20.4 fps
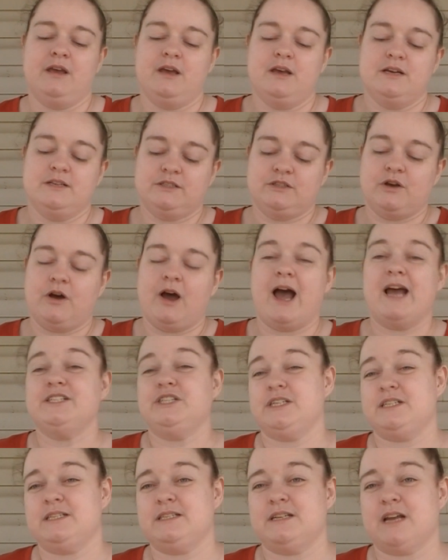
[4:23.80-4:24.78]

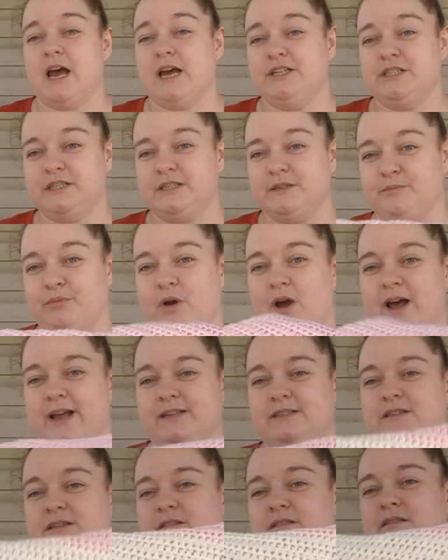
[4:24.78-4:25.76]
just
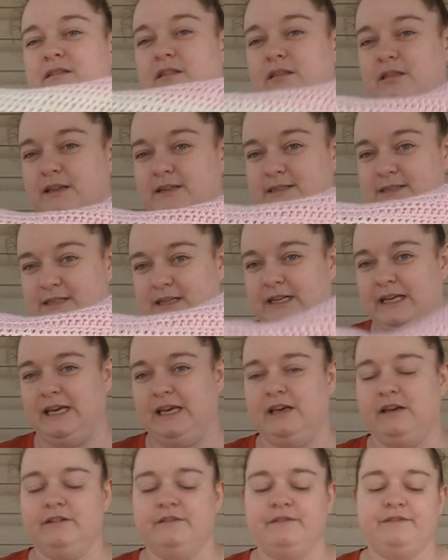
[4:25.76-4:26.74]
brought the
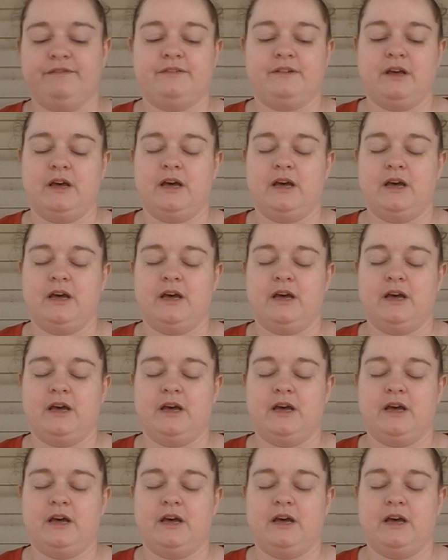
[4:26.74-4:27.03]
sleeve.